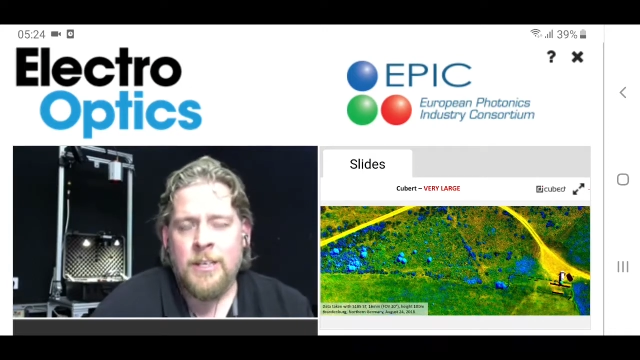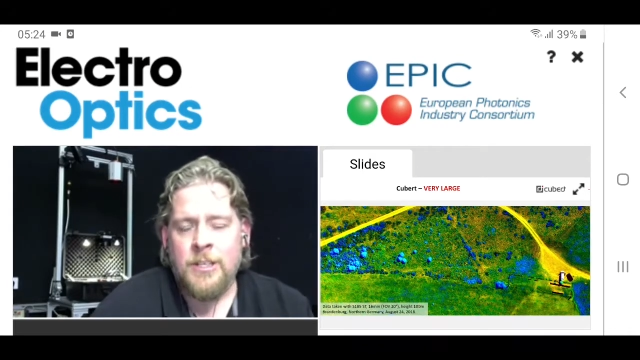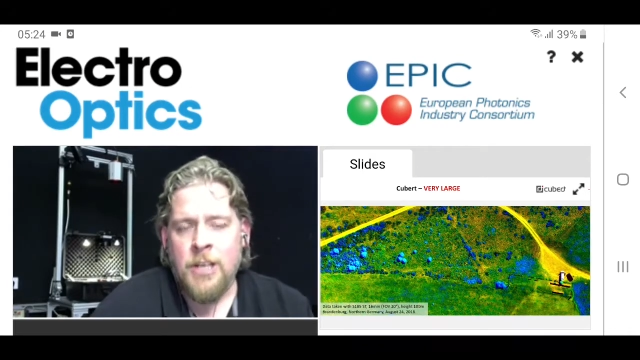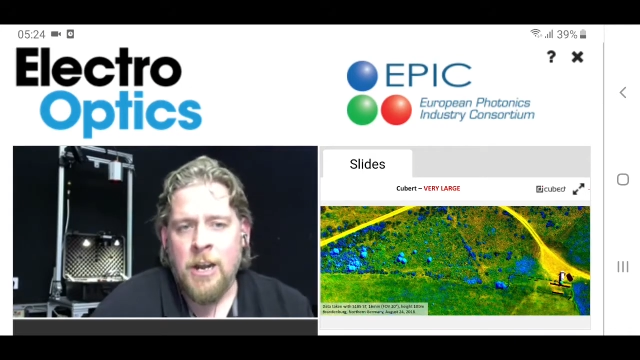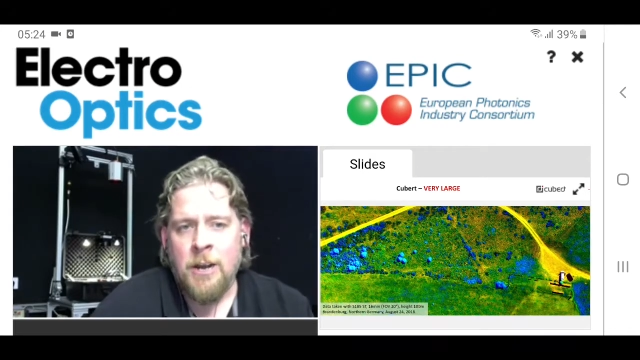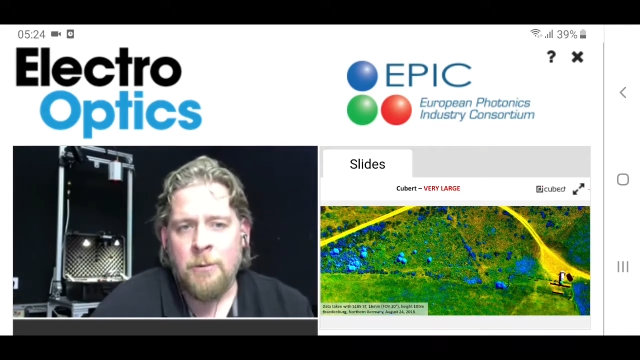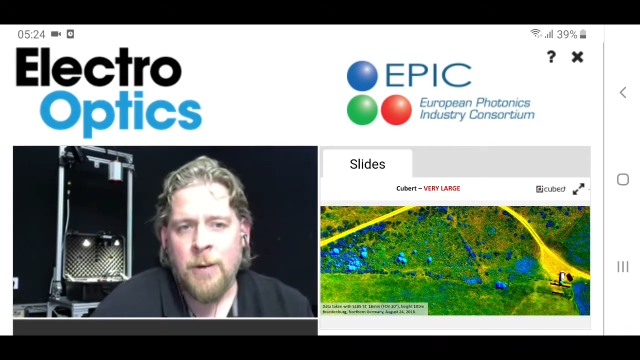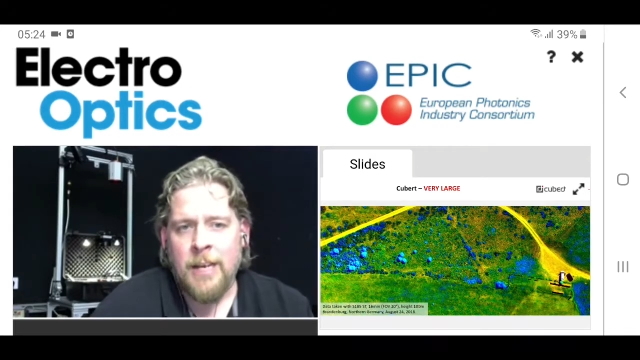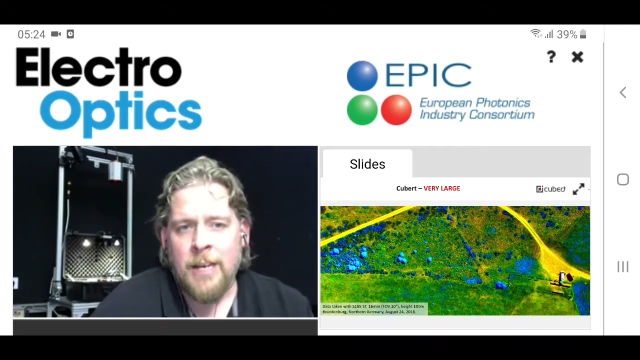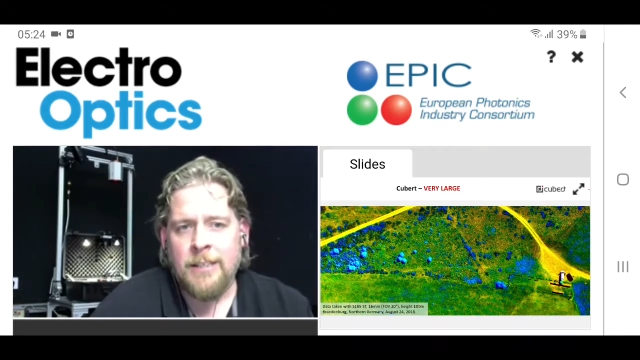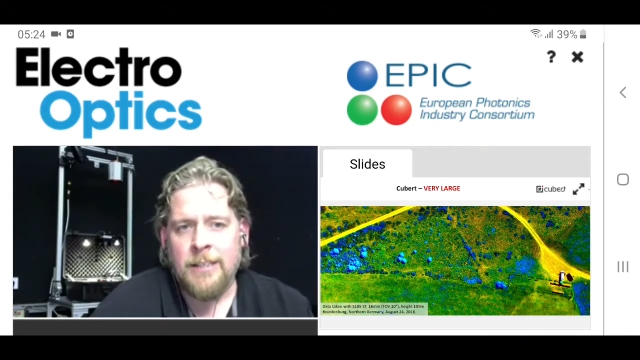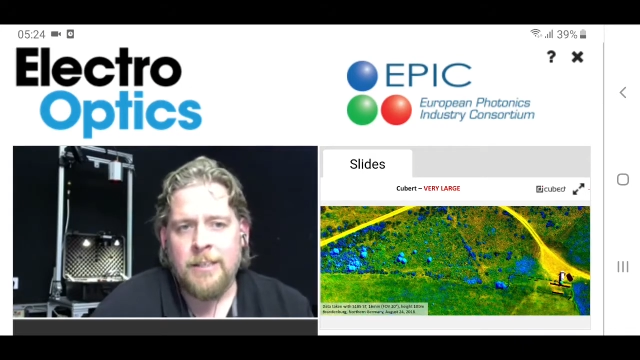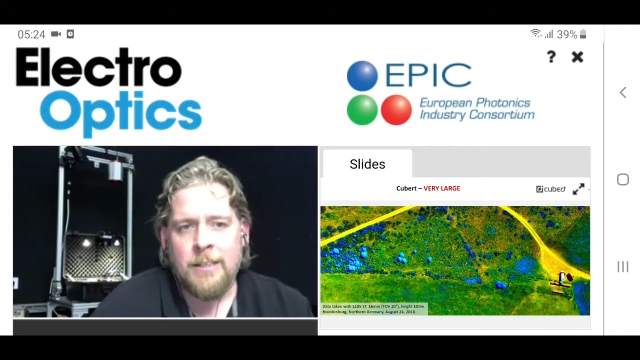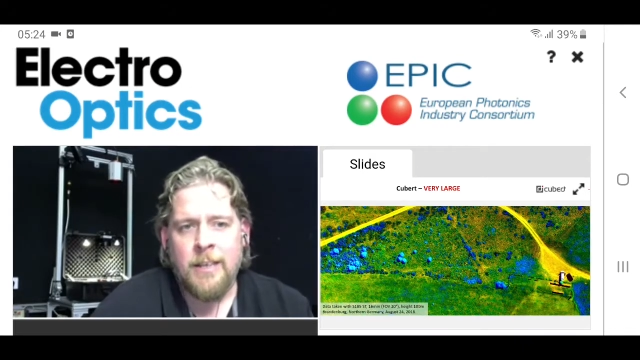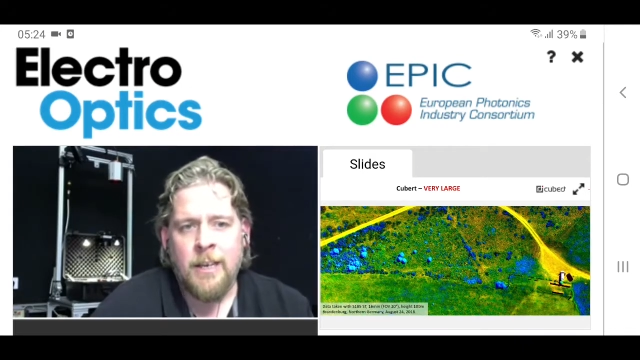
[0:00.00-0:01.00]

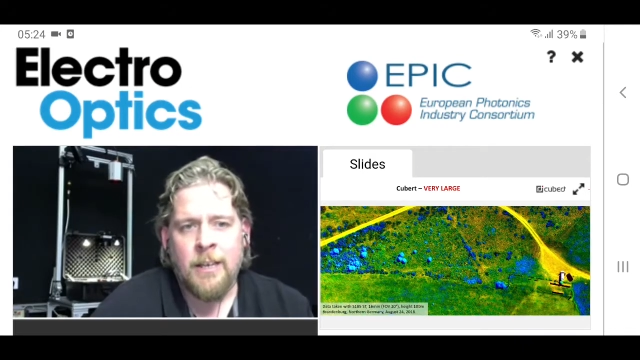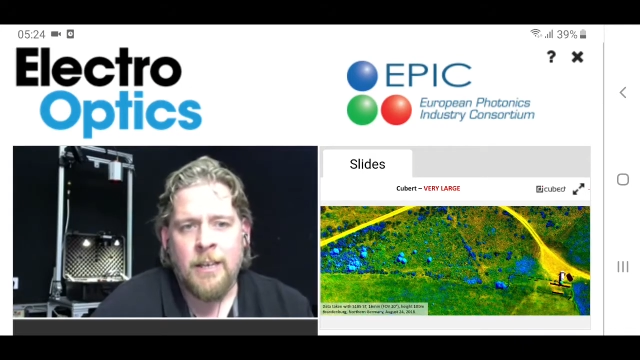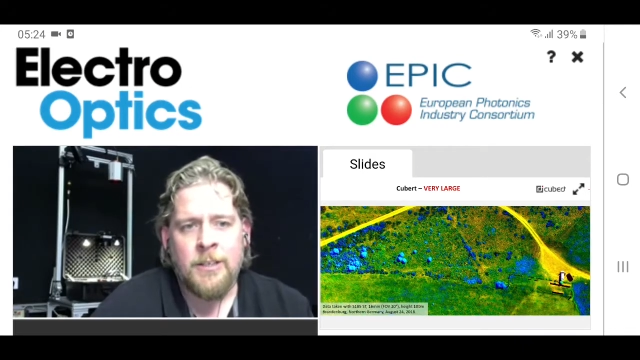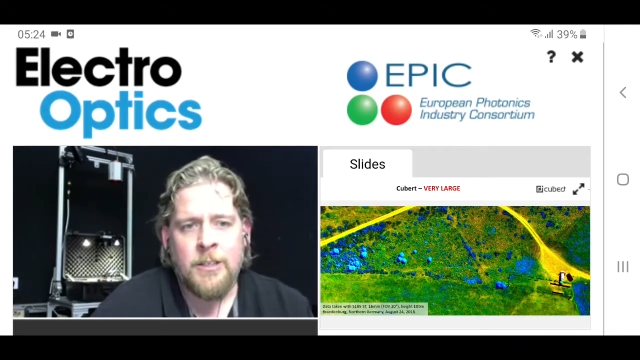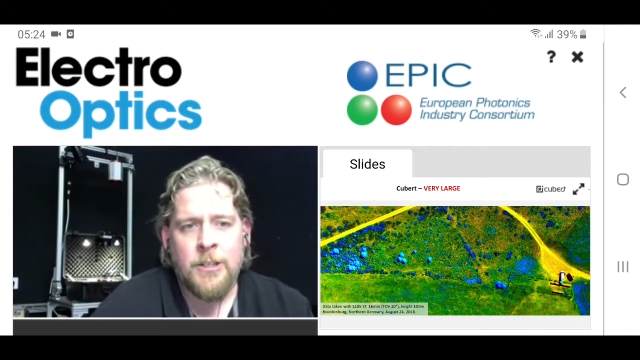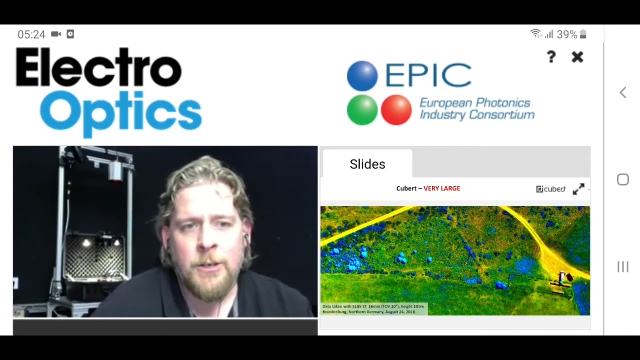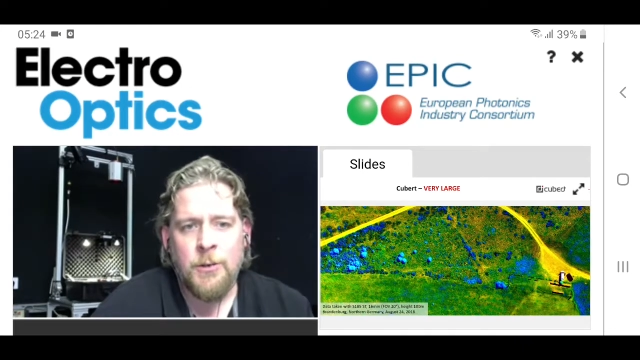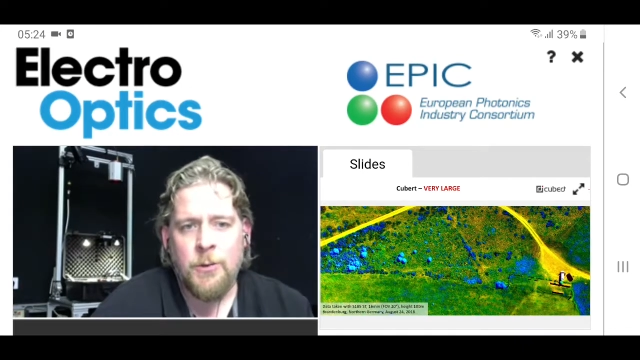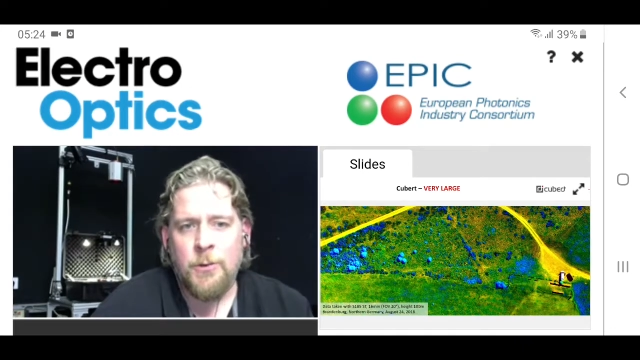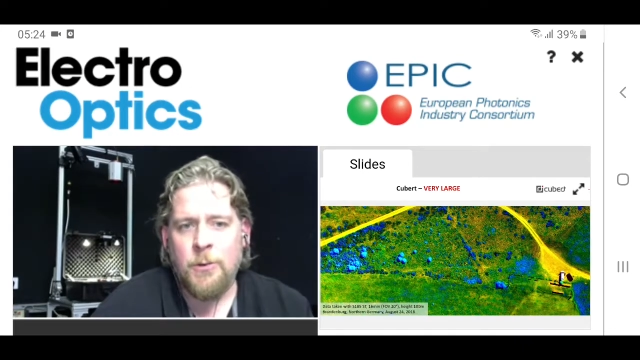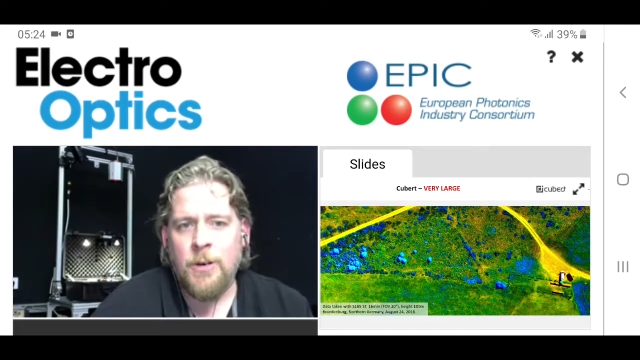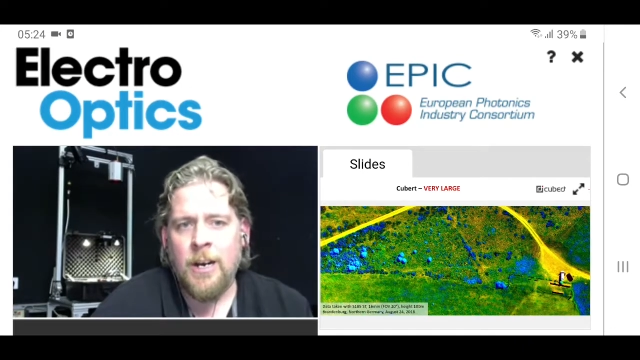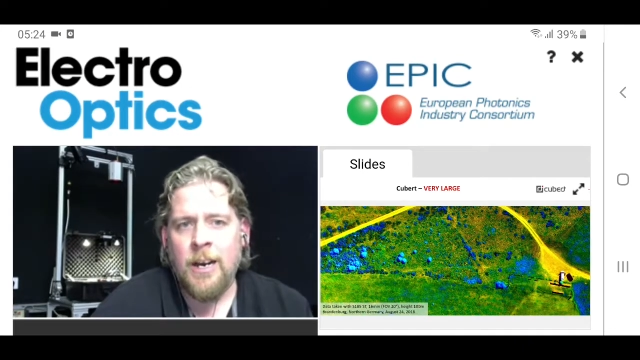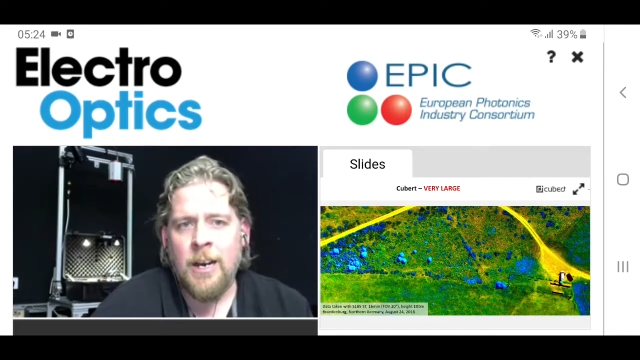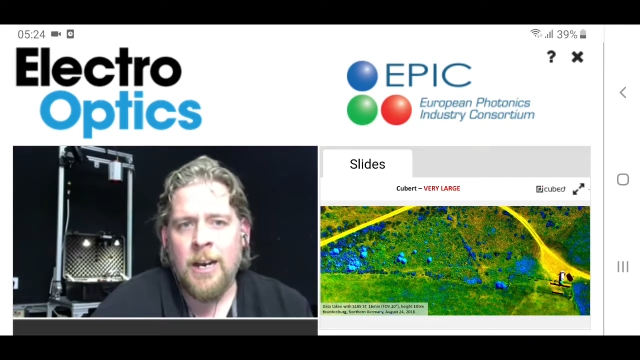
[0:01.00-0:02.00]
generated a
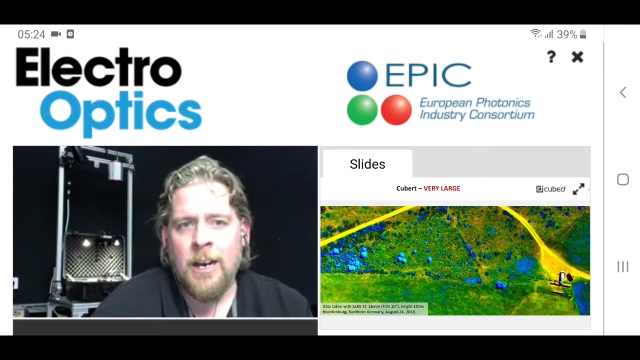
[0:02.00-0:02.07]
new